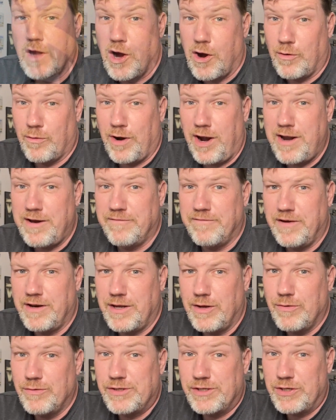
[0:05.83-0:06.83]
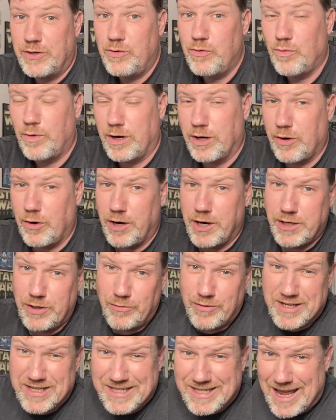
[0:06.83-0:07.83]
All right, video 2. We are going to do
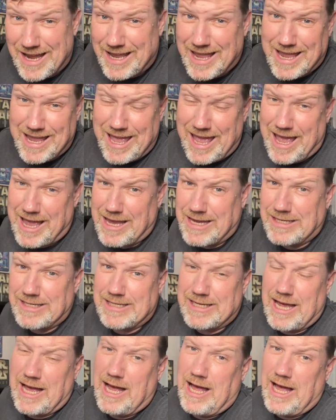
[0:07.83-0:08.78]
the second case.